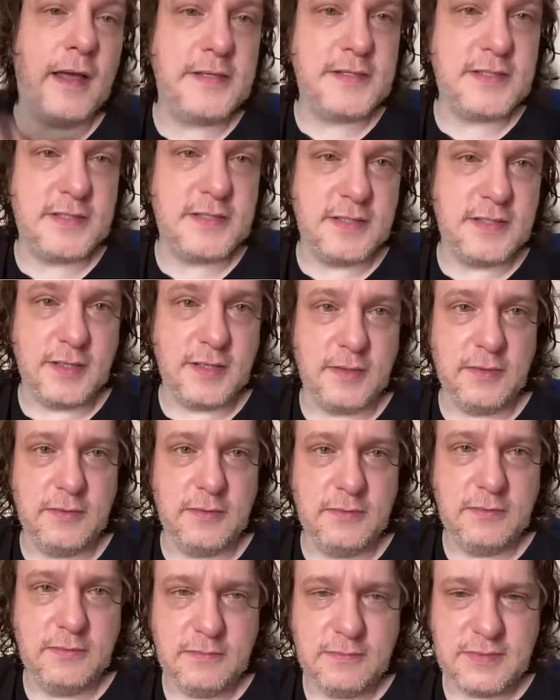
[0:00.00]
to do
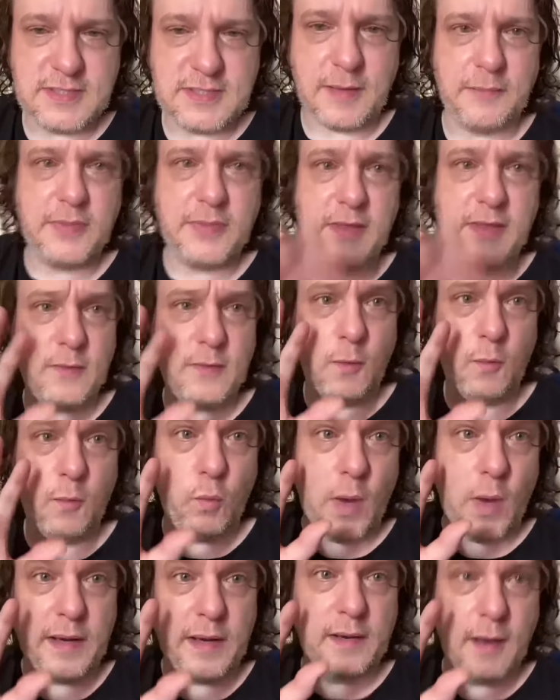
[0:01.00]
something that one
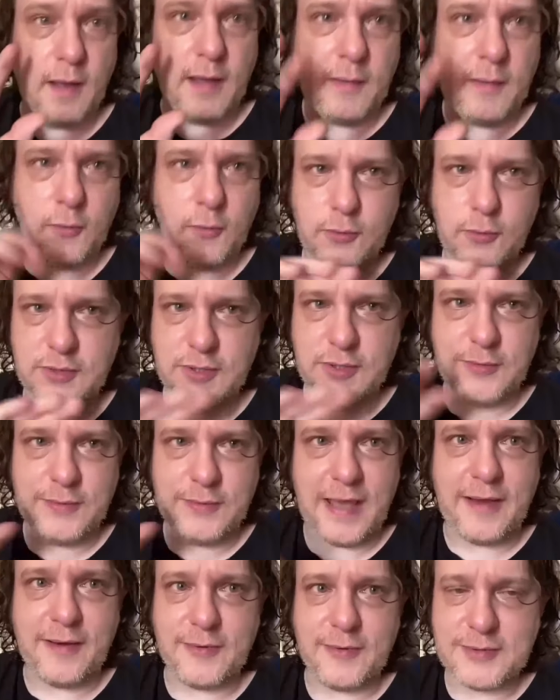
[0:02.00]
light will do now.
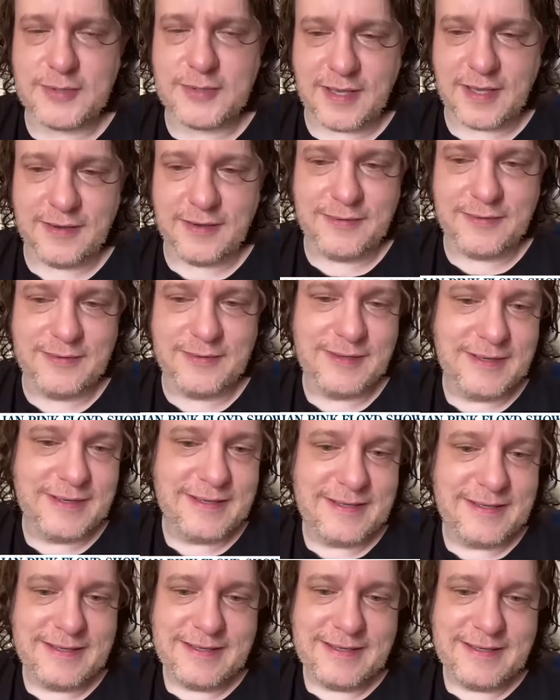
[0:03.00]
Oh, so, nice.
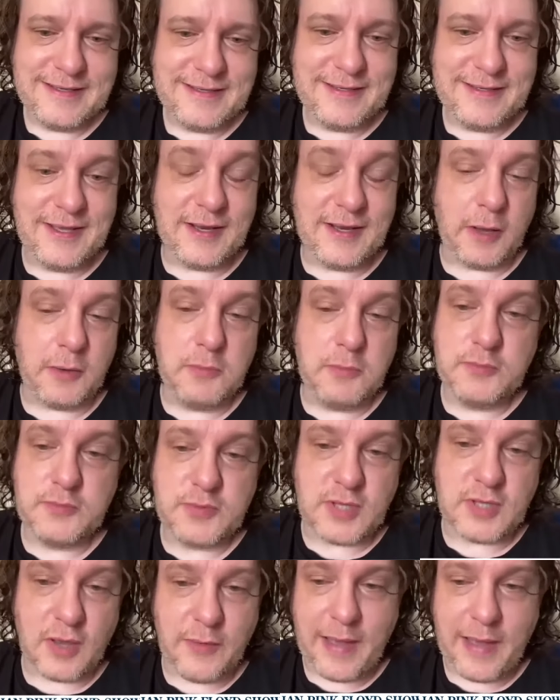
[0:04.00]
you know,
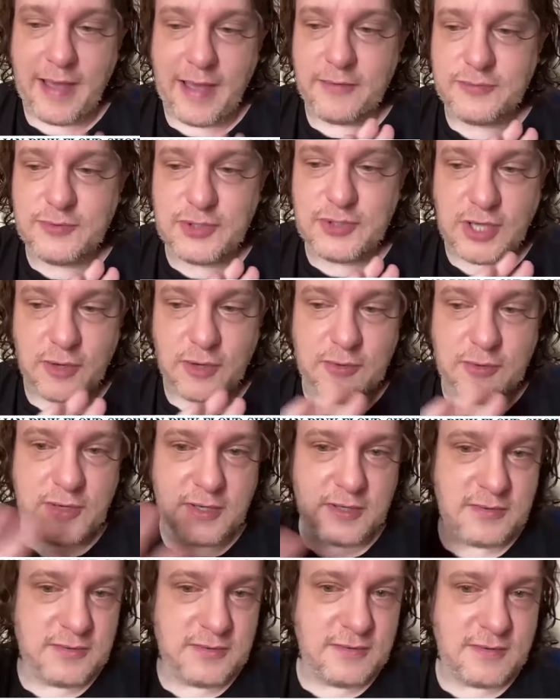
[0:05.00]
so our show
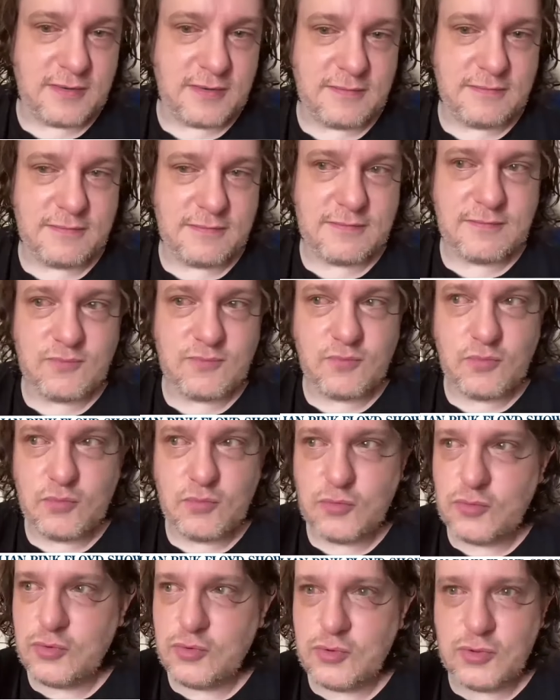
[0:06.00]
can
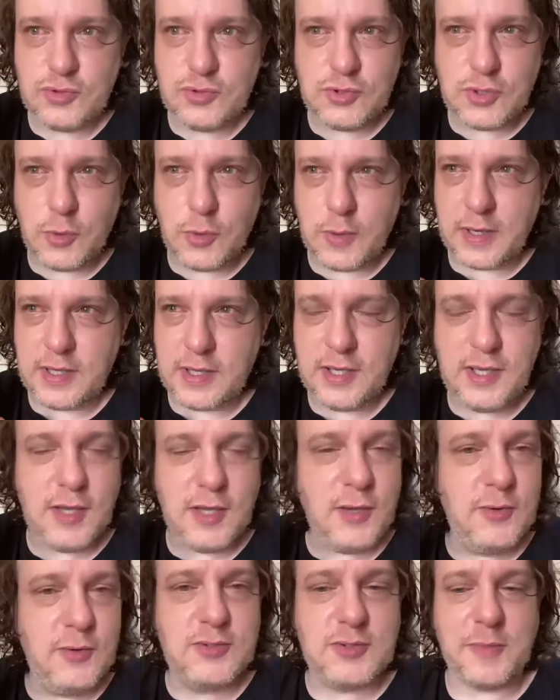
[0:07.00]
do a huge
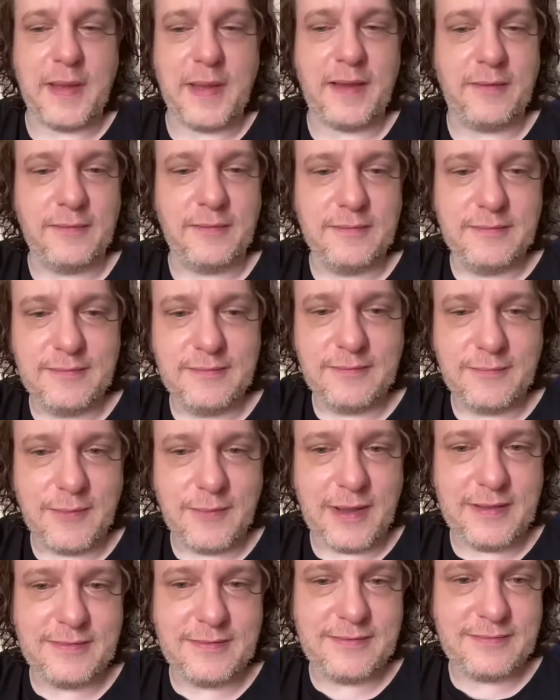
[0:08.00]
amount
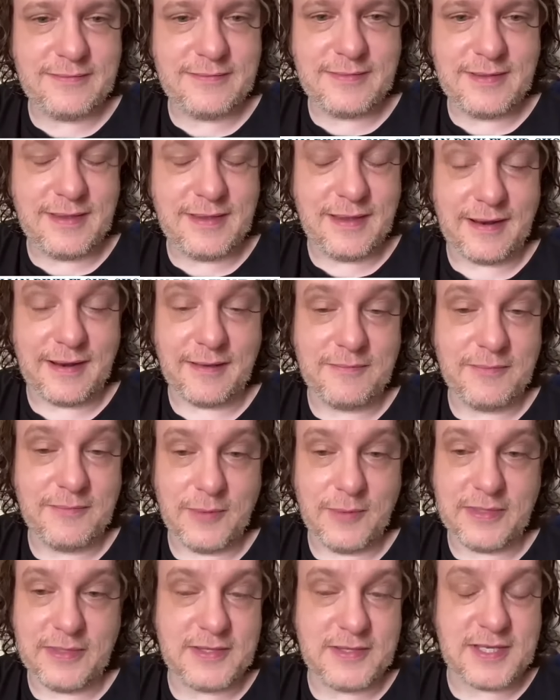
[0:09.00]
with you know, with the
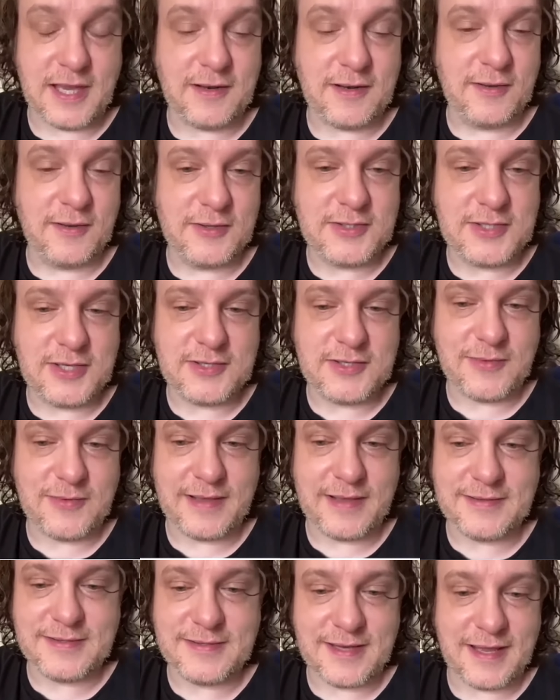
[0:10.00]
technology that's around
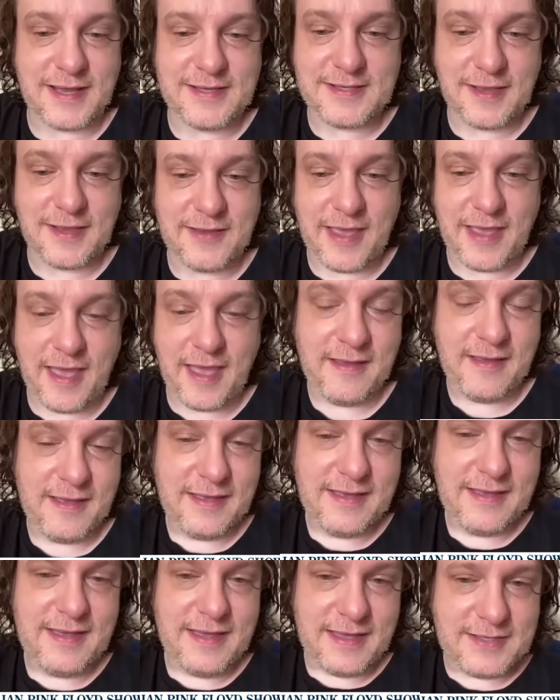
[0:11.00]
today. So yeah,
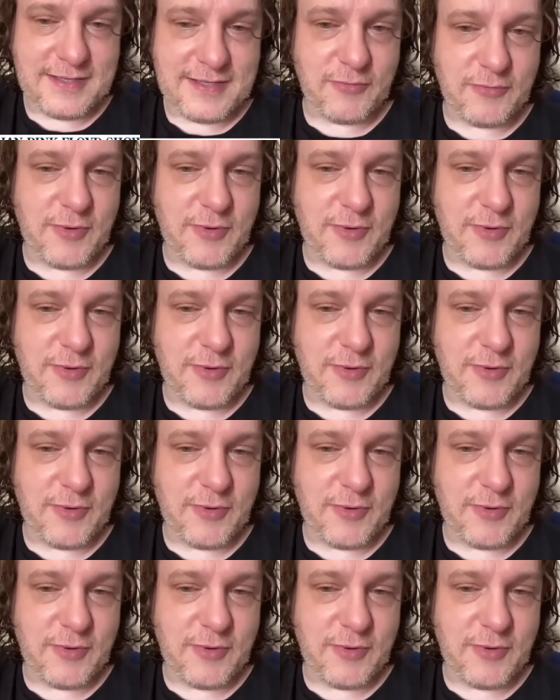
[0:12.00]
it's a real